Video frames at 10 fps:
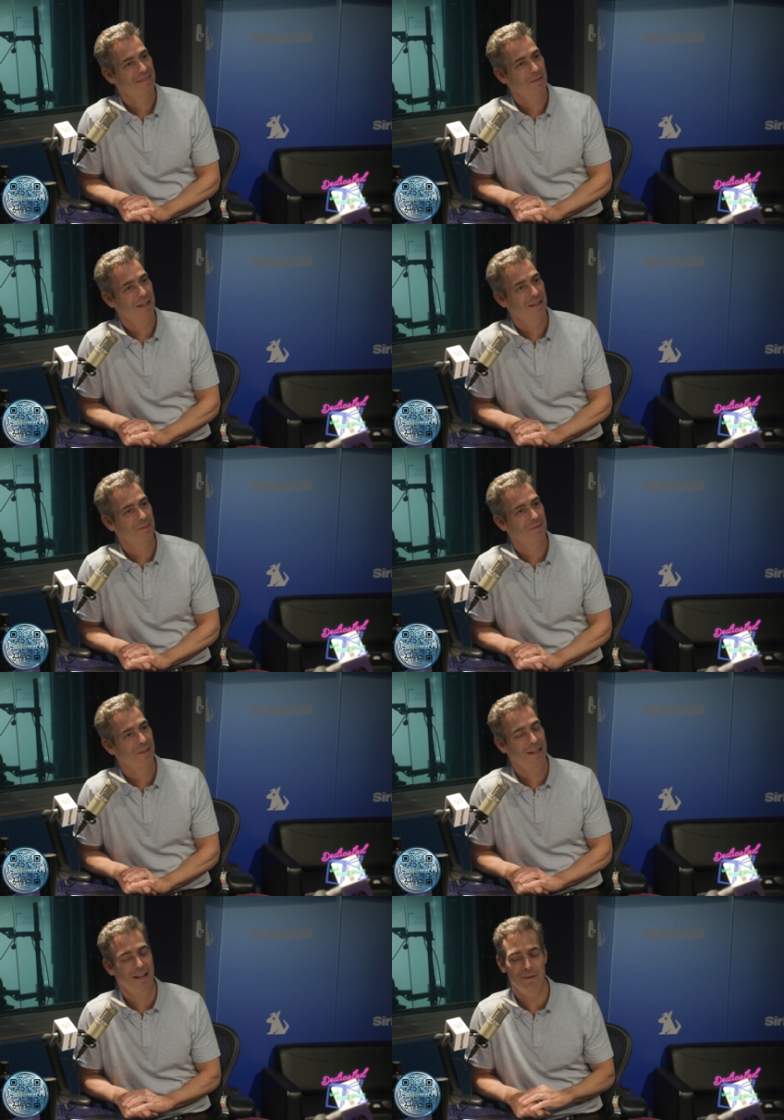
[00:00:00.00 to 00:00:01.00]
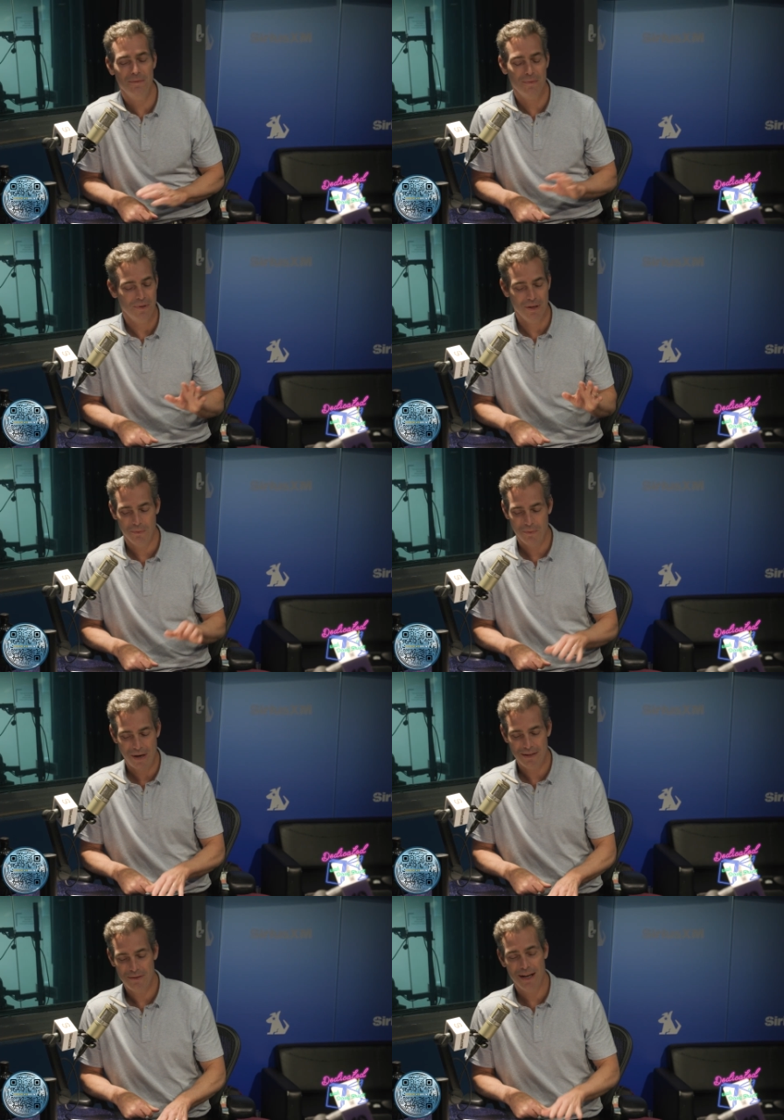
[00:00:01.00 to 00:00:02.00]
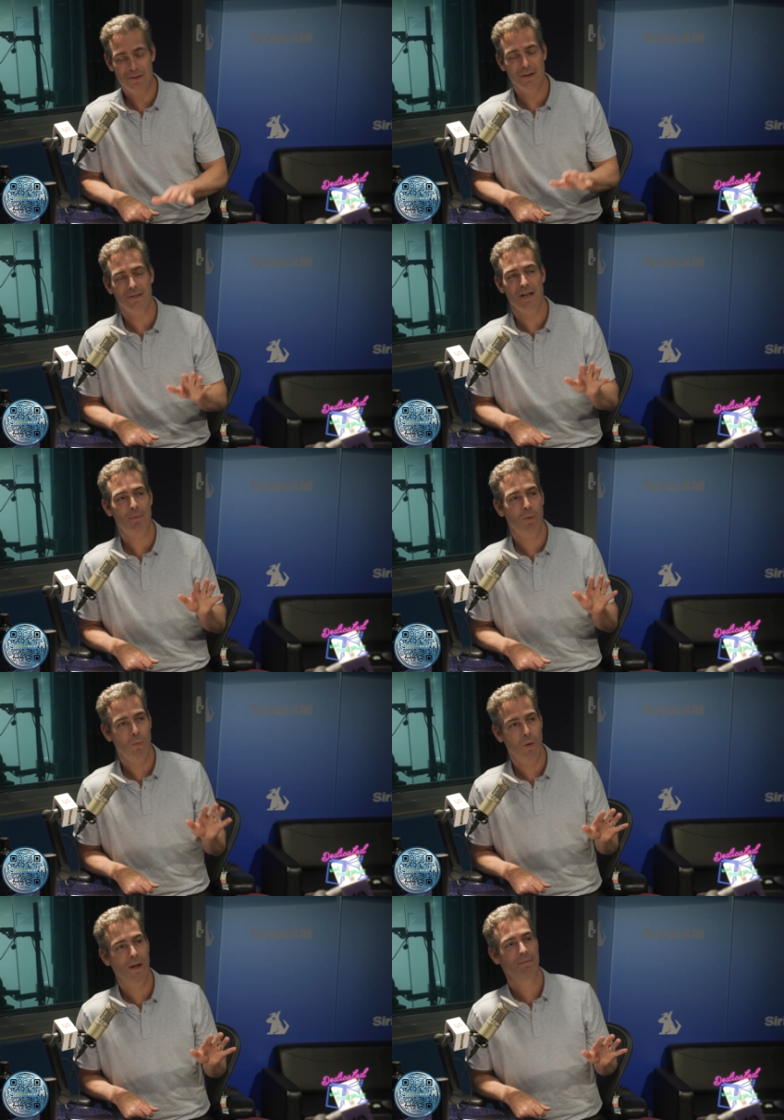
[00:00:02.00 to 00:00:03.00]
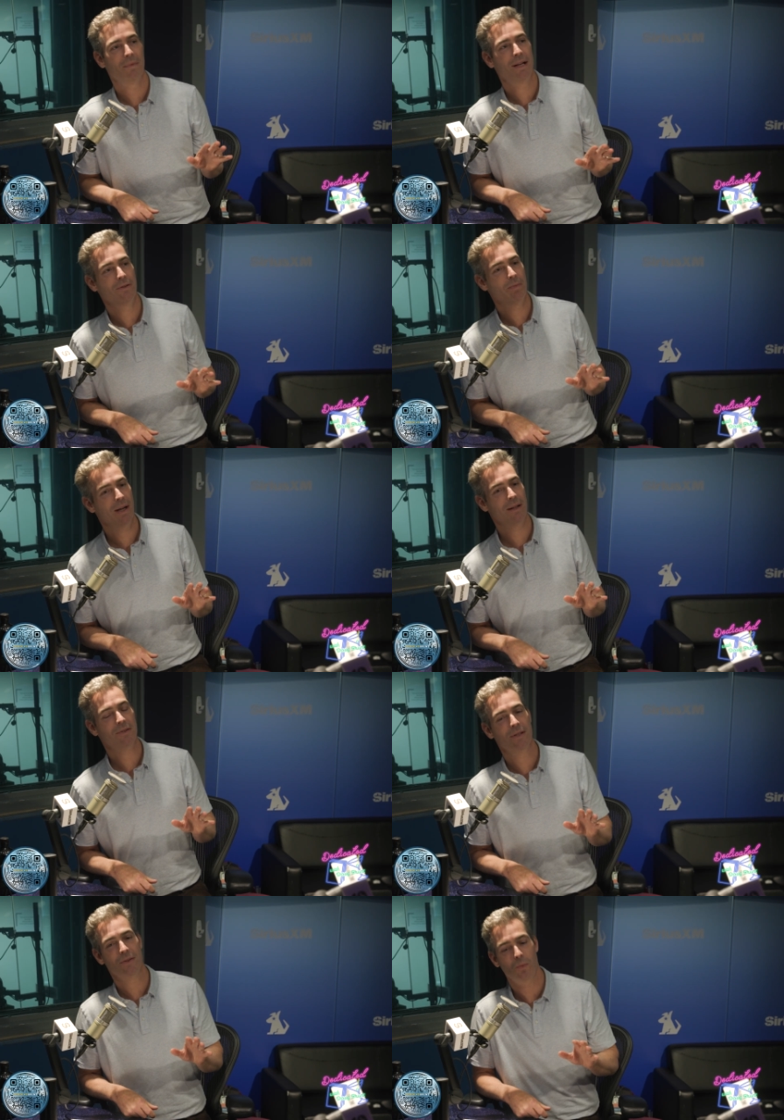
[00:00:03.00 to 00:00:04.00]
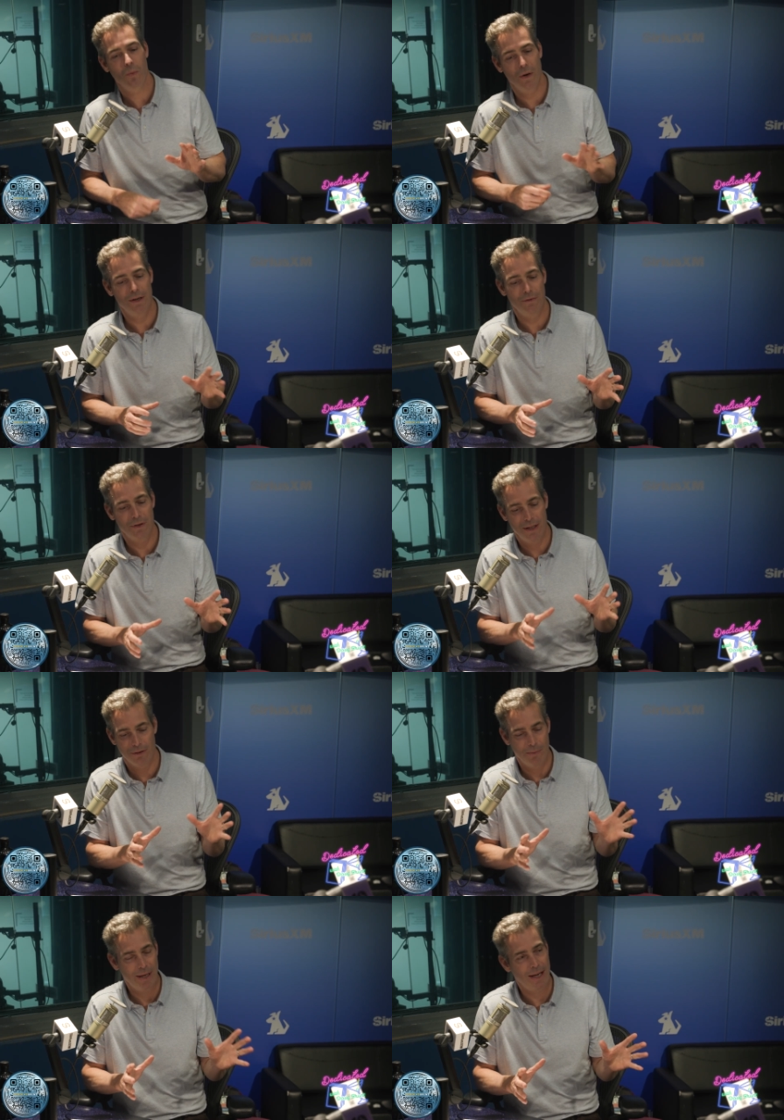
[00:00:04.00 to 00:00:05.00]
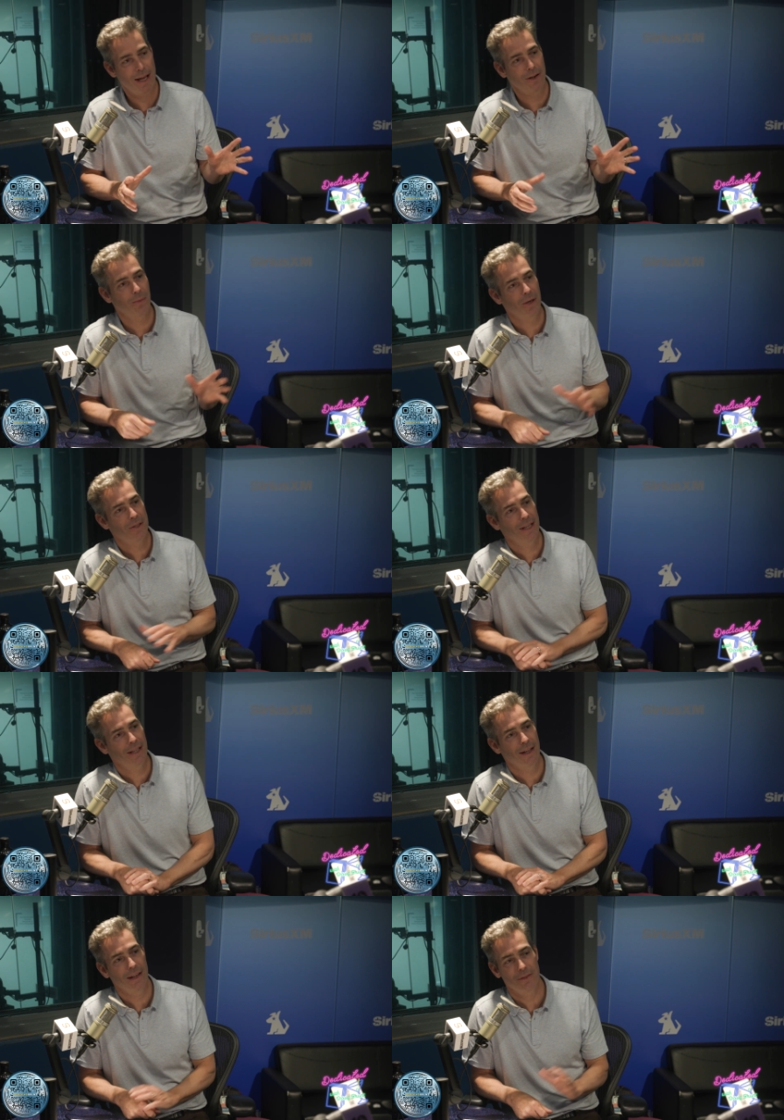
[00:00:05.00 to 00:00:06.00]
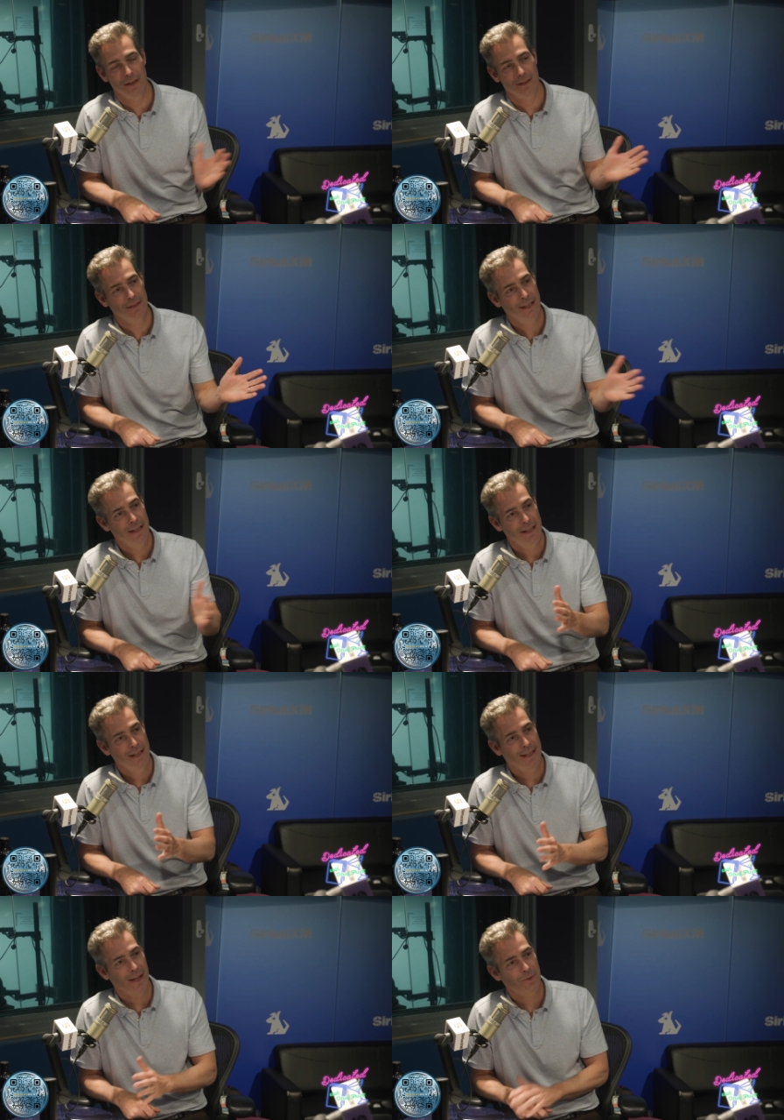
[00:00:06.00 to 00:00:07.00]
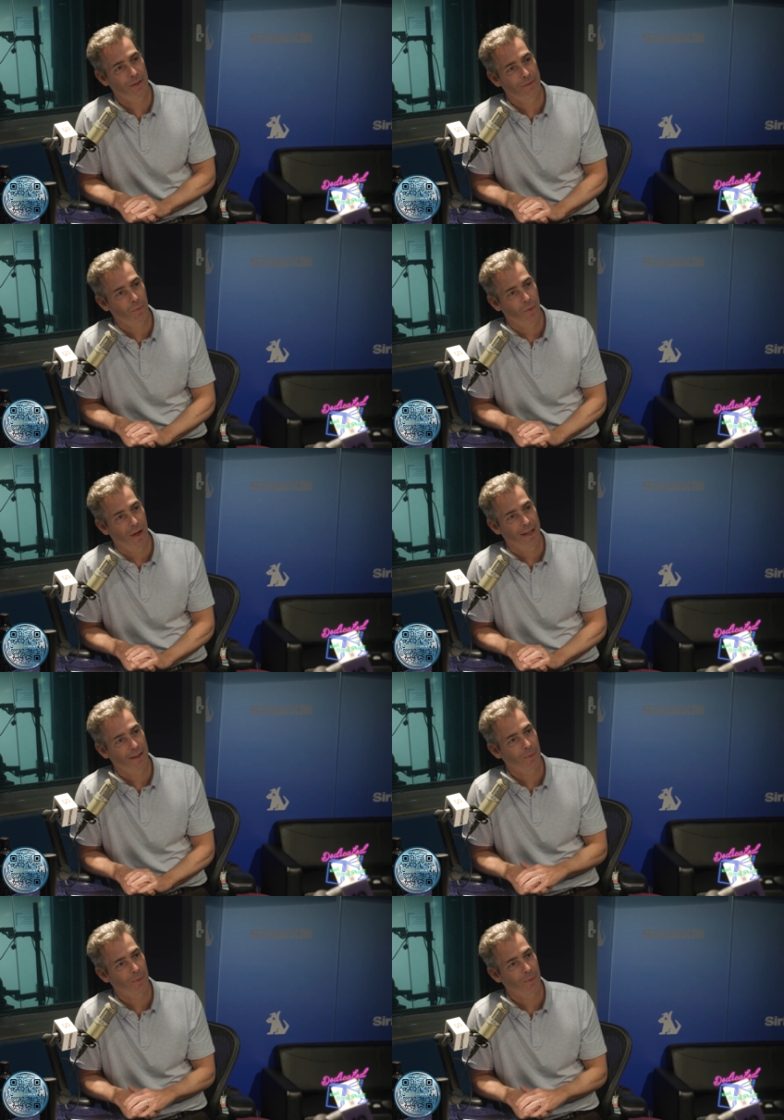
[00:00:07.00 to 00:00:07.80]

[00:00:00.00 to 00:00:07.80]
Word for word: Wow. I, I know, you know, I, I try to stop at one. My new policy is one of either a Manhattan or a martini, and then I've got to downshift to wine.